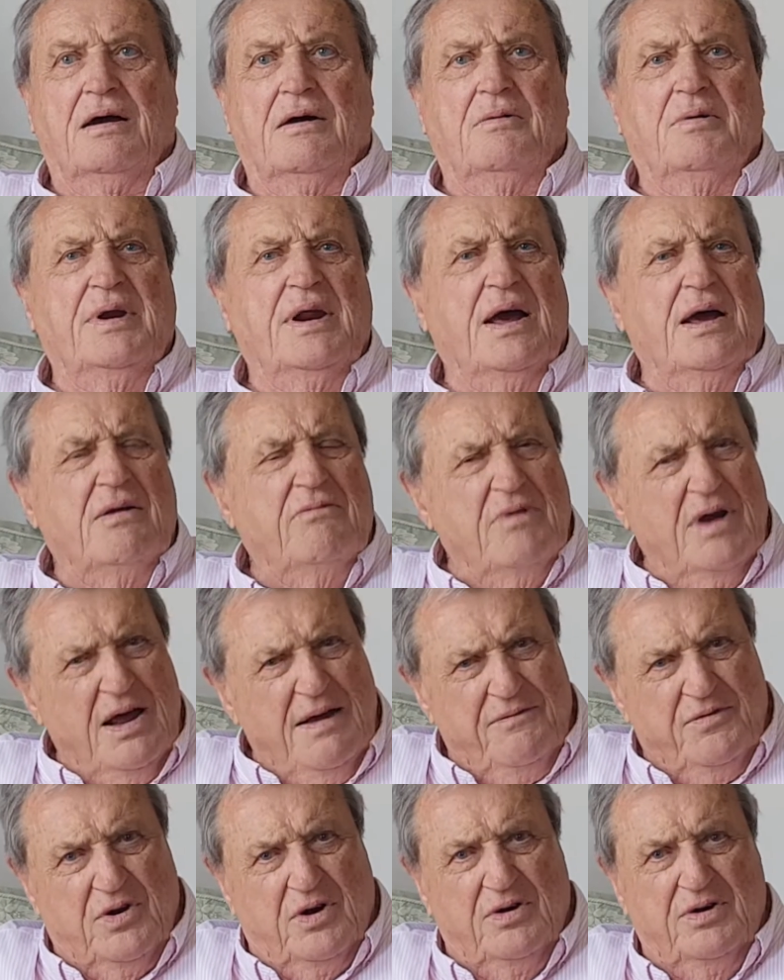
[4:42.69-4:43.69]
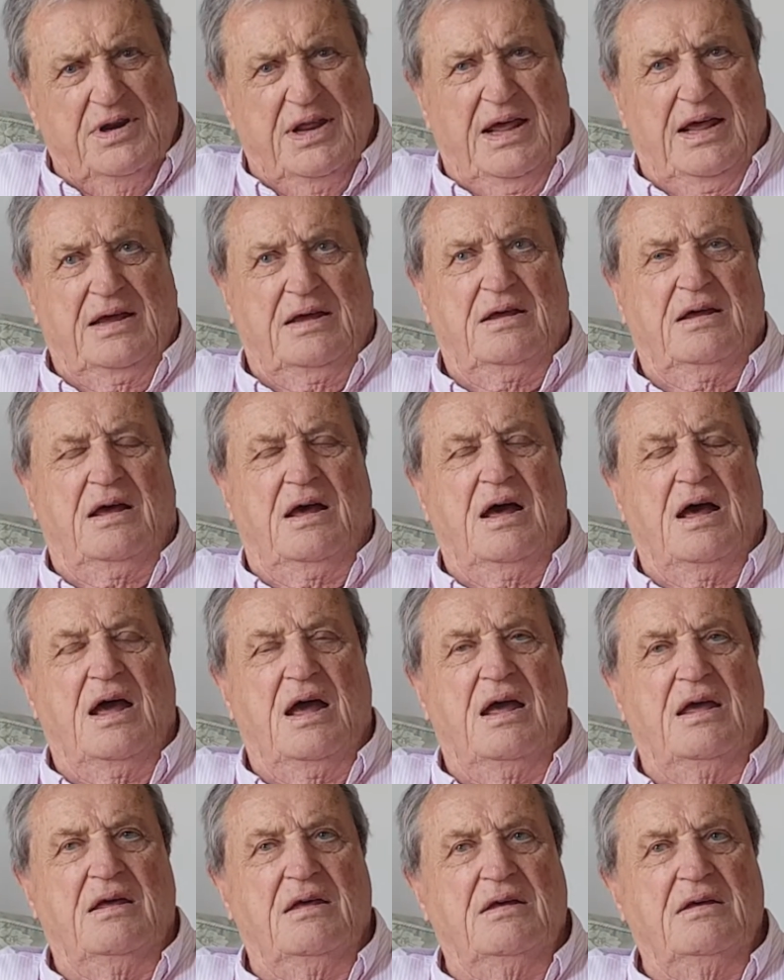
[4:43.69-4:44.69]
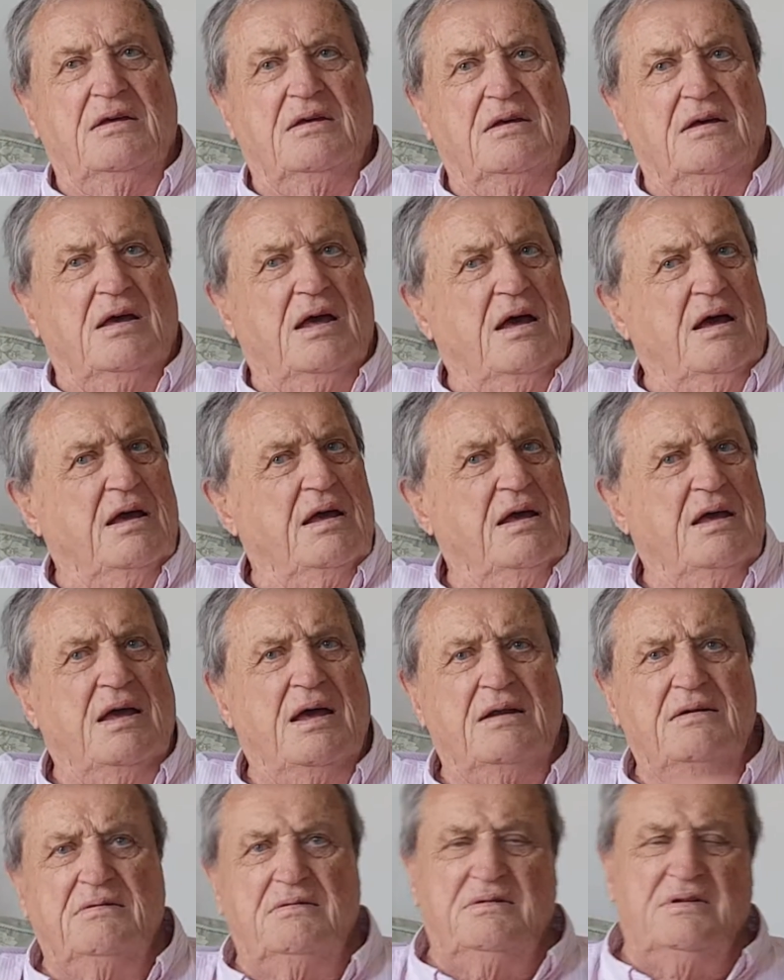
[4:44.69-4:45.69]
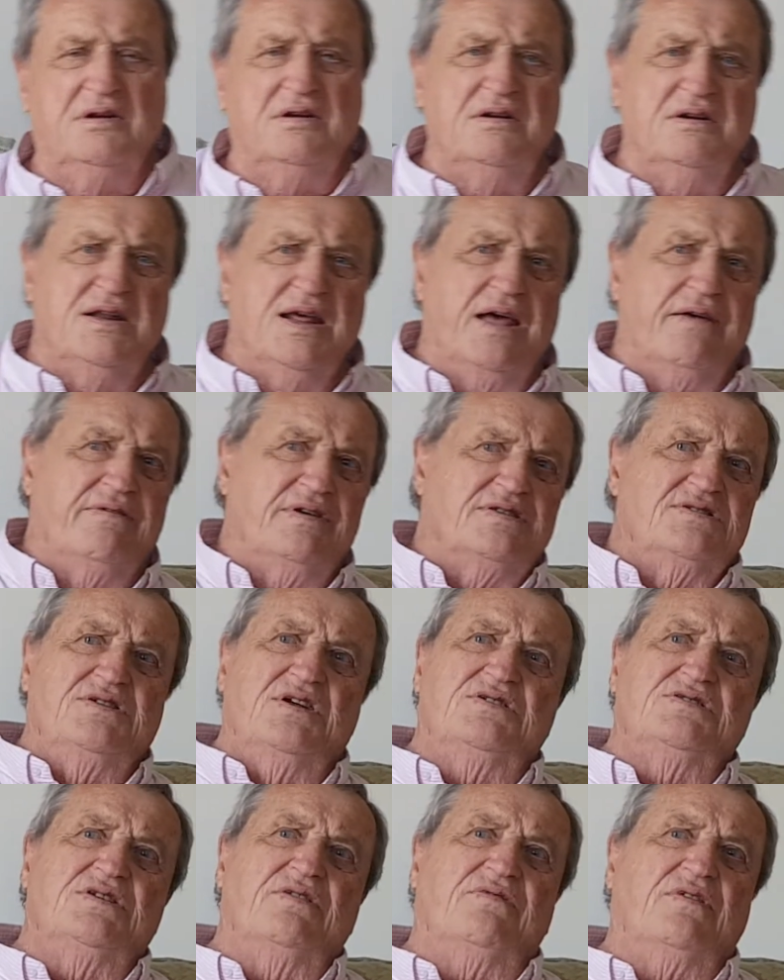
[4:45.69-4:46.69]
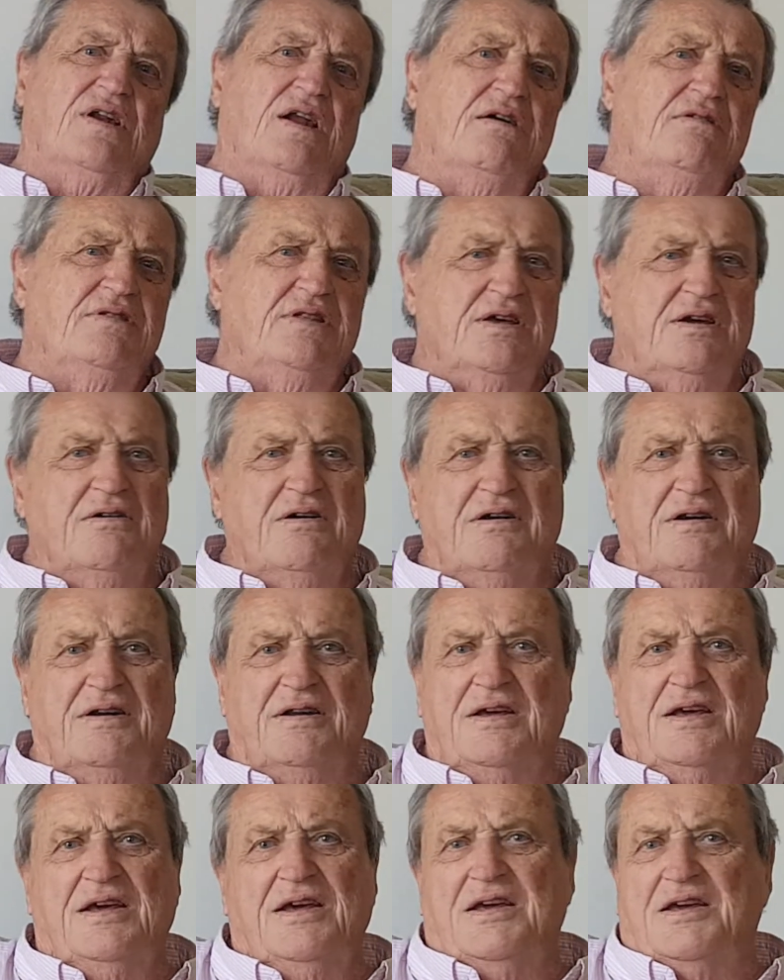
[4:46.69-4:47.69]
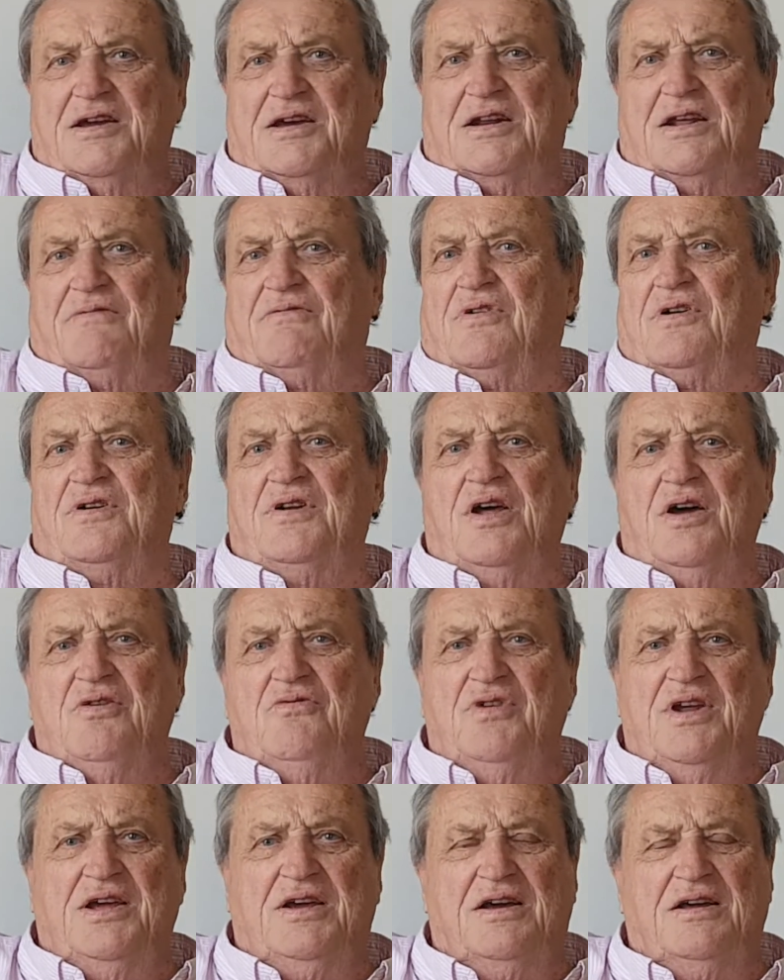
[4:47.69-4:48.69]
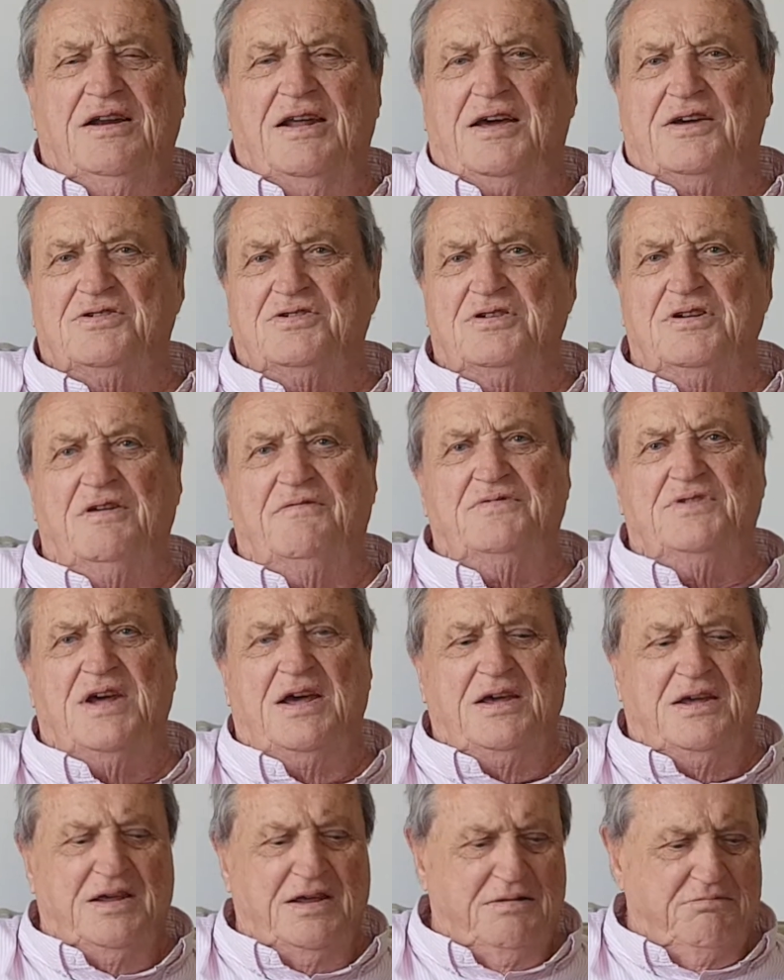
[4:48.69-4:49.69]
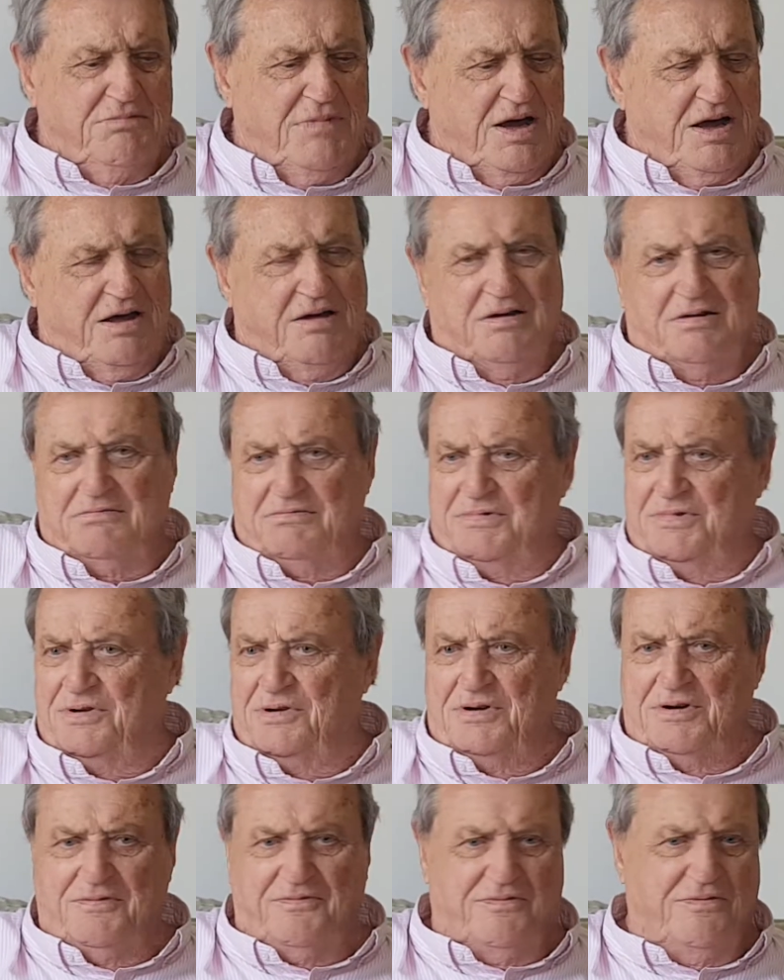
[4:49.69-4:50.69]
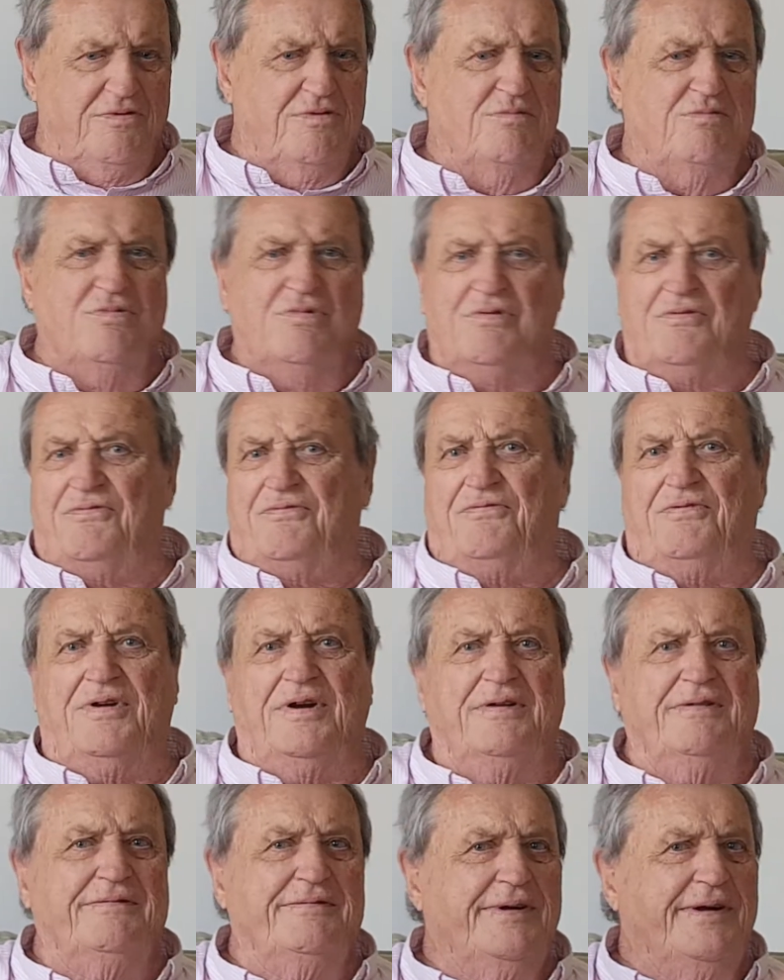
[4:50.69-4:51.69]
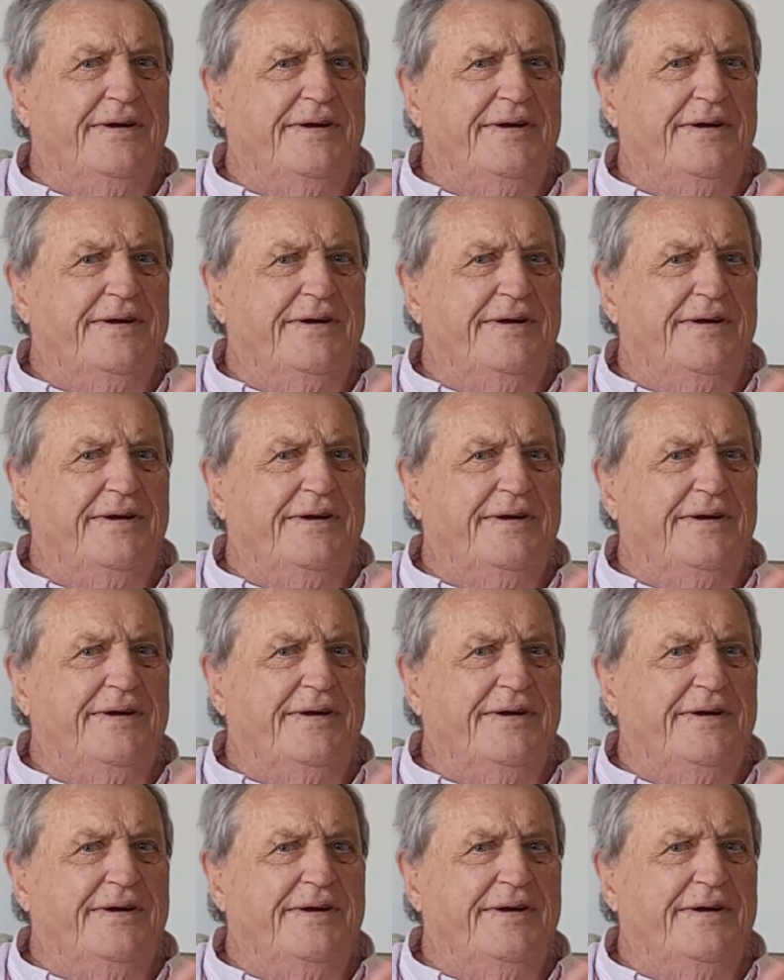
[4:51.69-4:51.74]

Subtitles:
When I arrived on deck, I didn't have a stitch of clothing on, yet I've got no recollection of taking my uniform off and